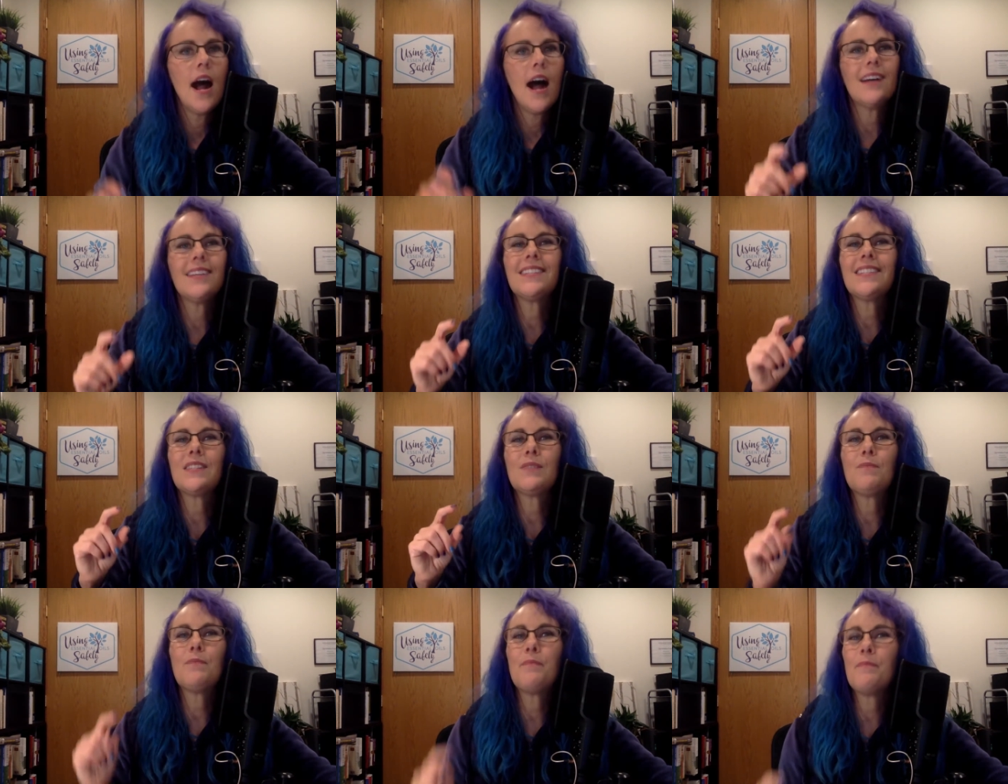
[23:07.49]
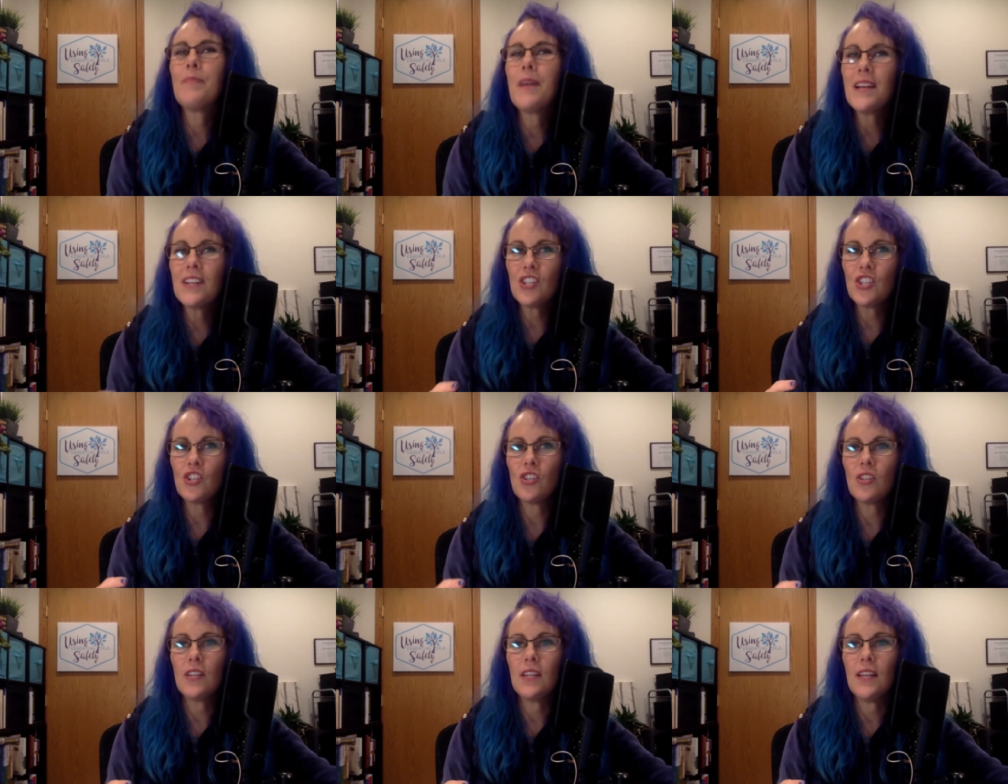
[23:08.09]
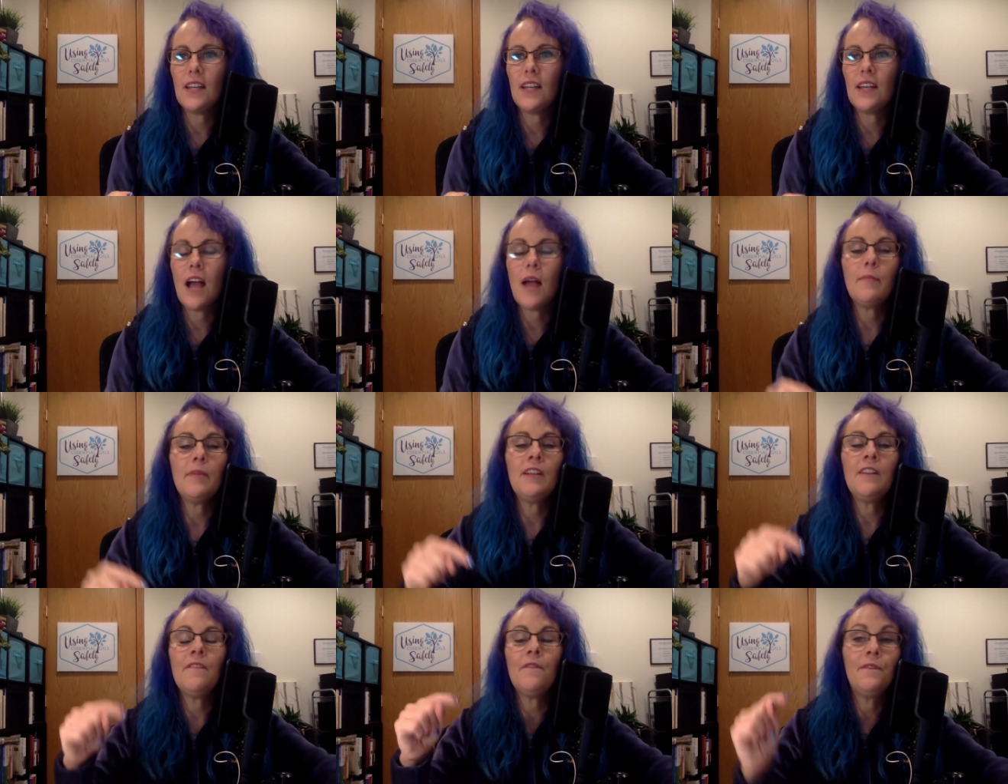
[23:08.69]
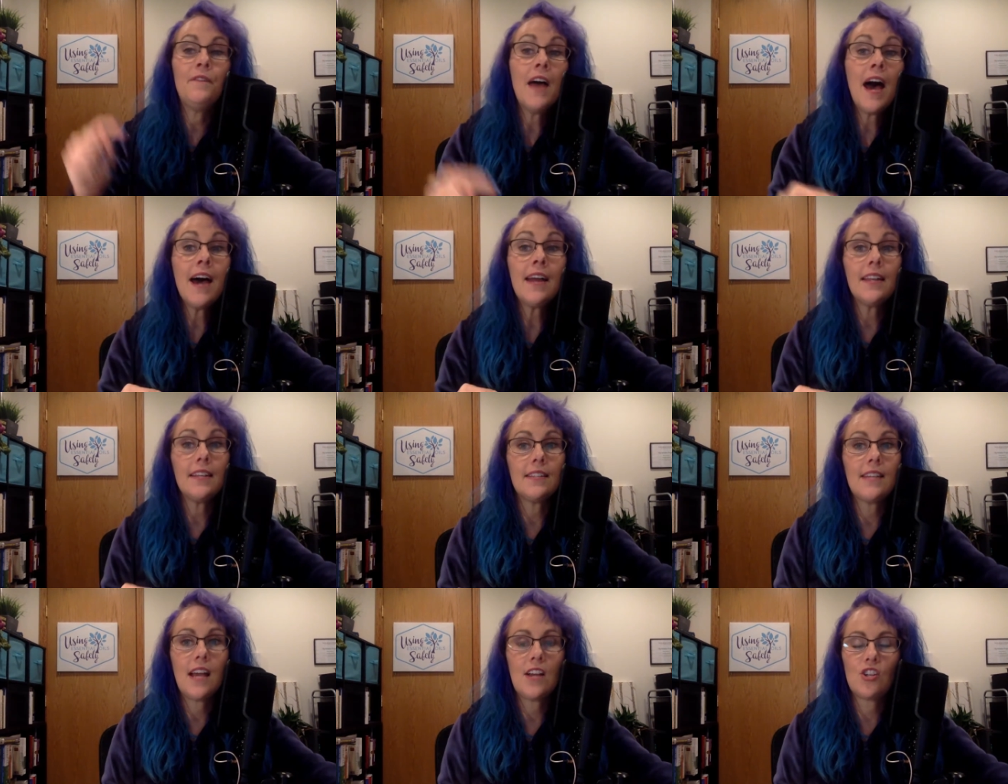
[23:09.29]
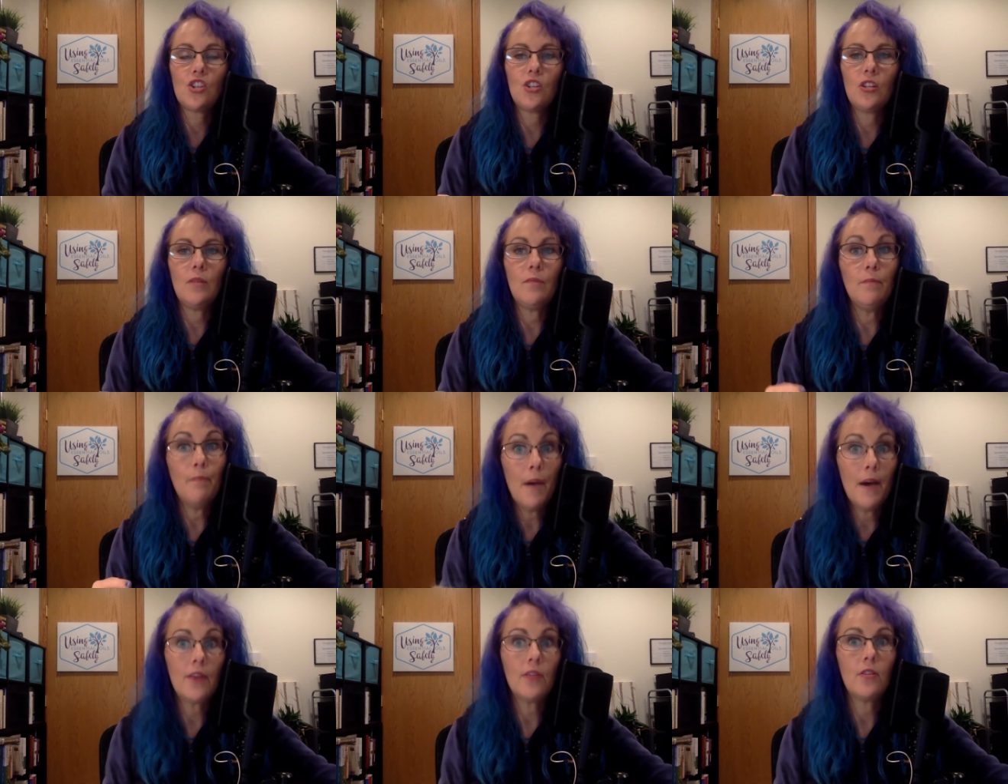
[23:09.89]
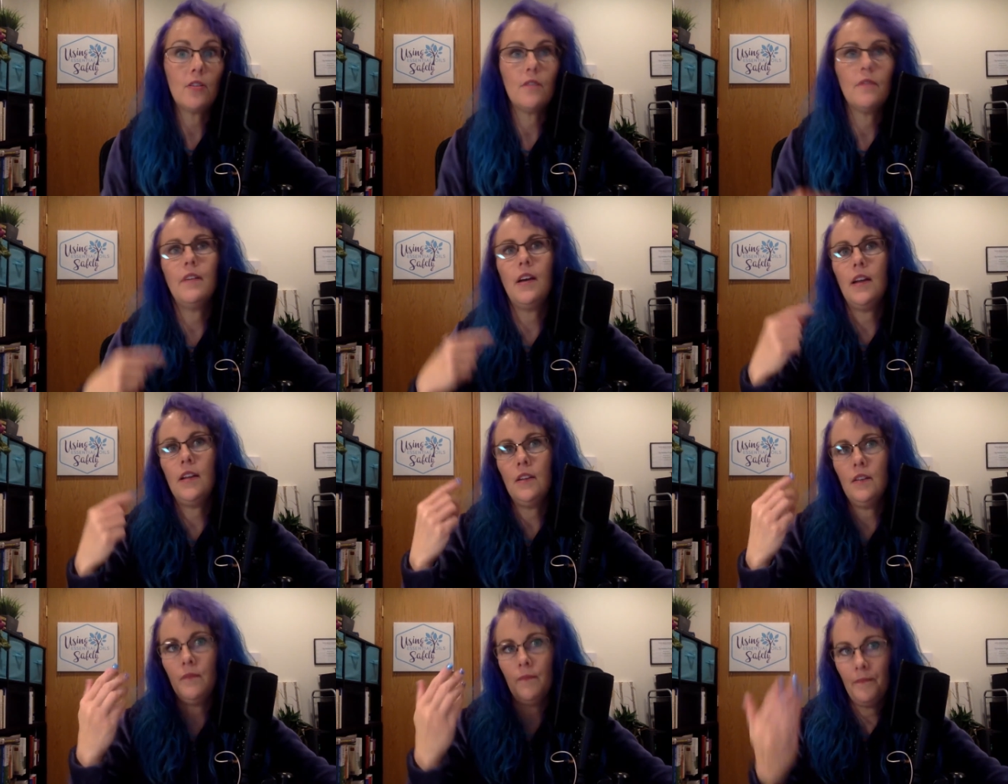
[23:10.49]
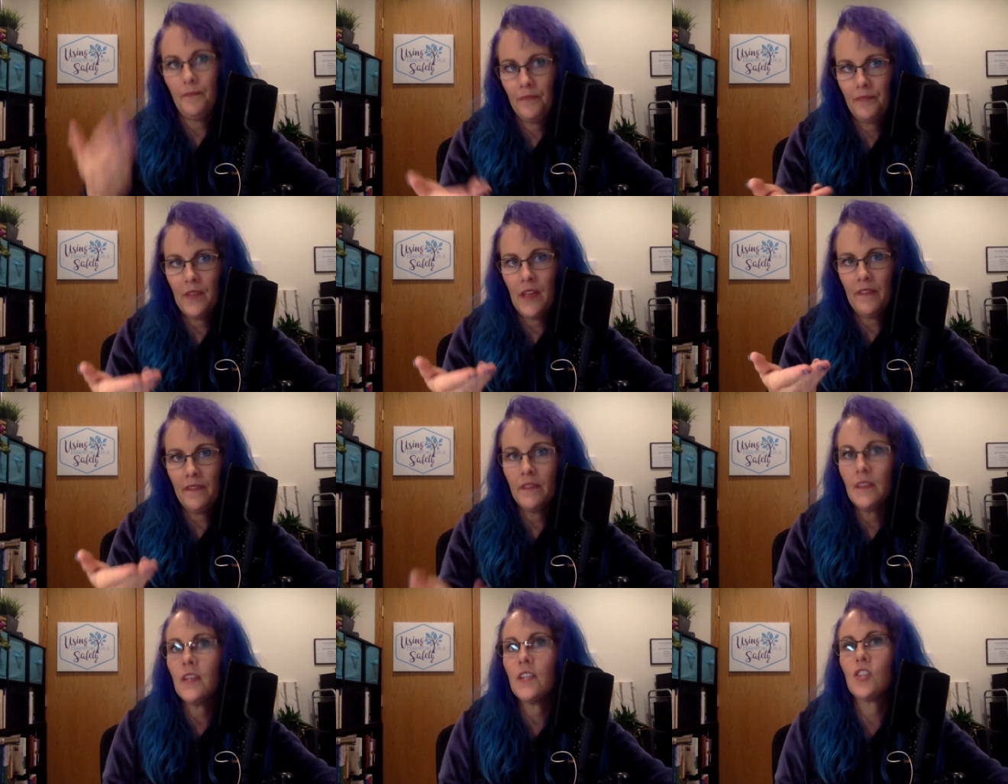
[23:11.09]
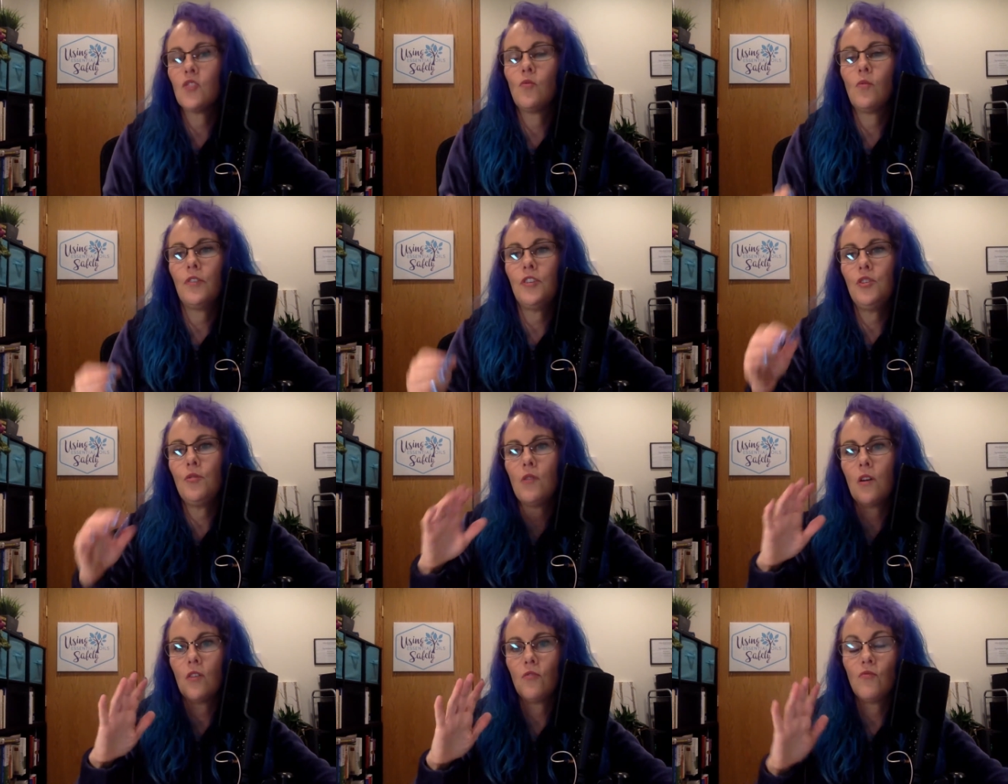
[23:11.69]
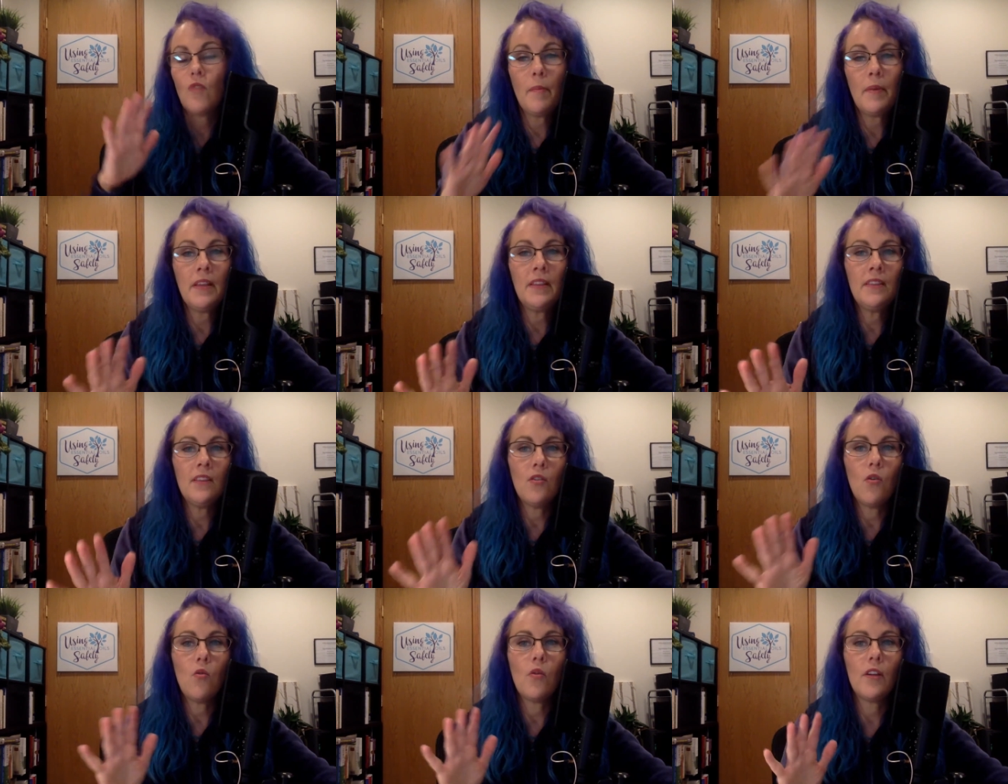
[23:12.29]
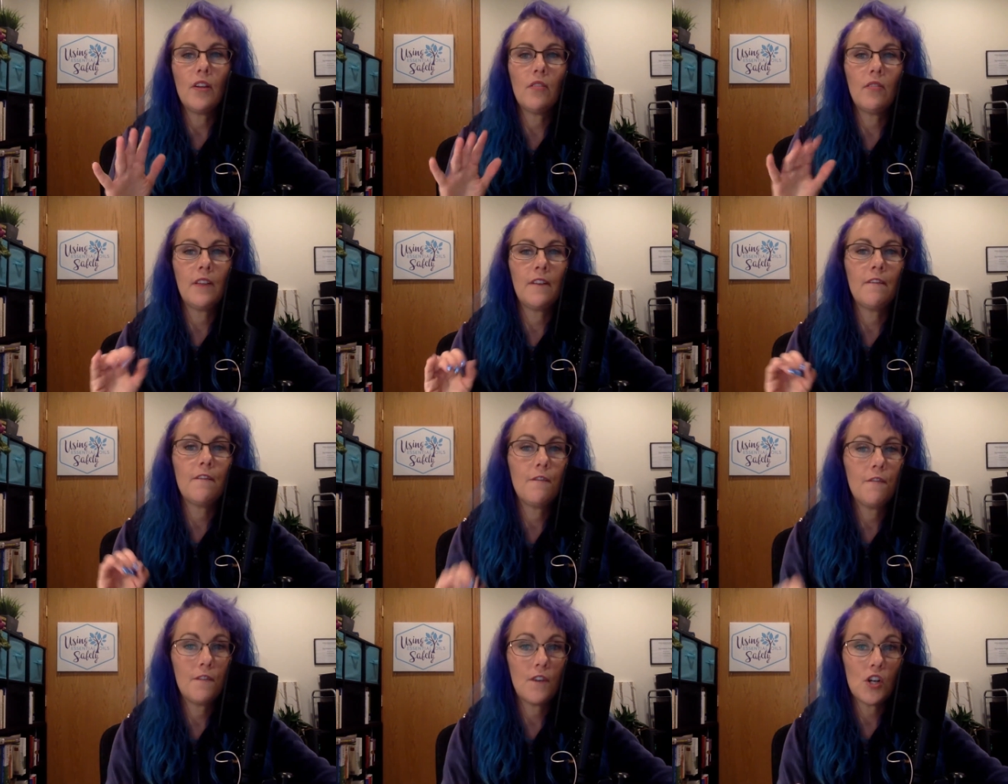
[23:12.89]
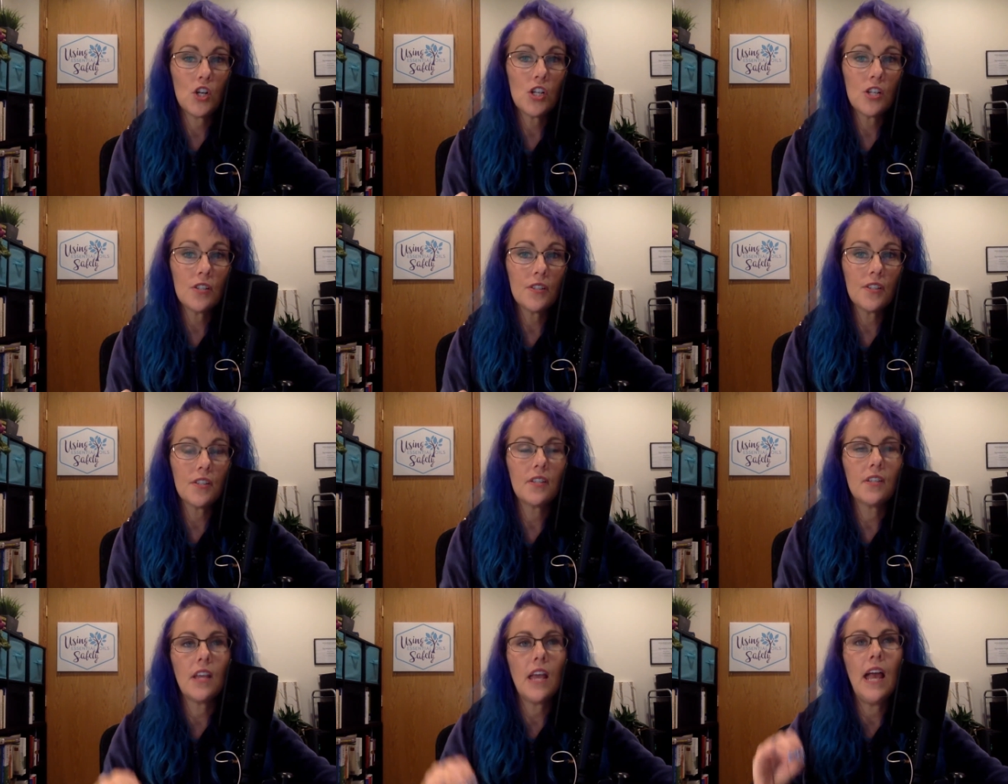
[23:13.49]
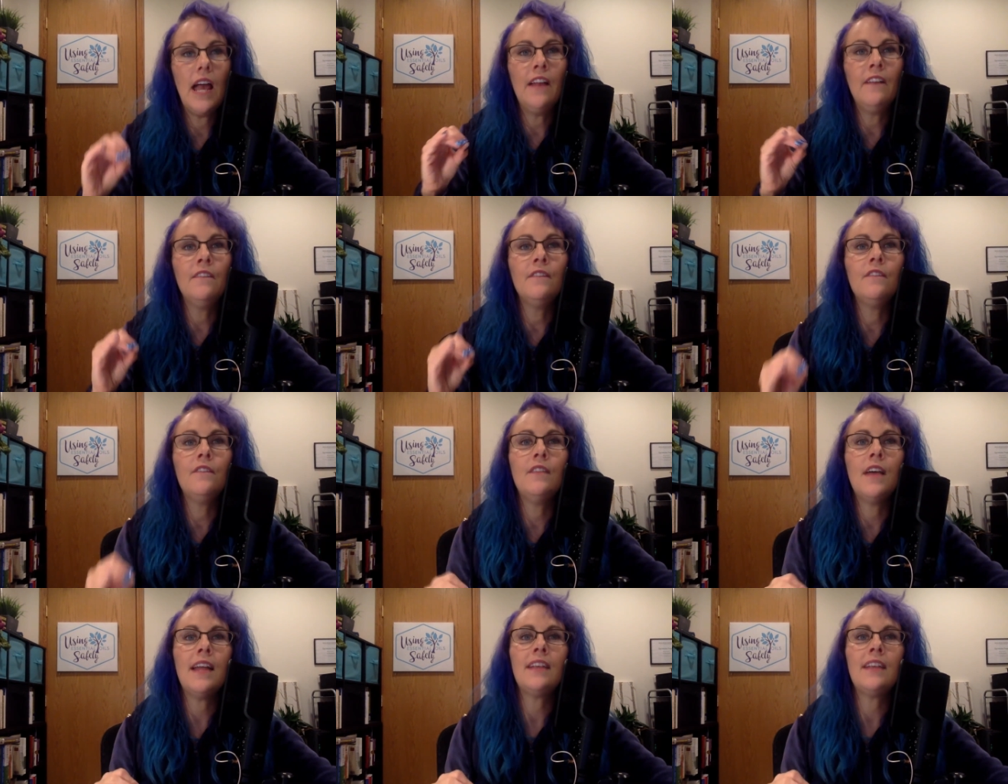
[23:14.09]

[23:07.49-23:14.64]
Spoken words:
especially, I mean, that is actually better than this where you are rubbing the oil in first and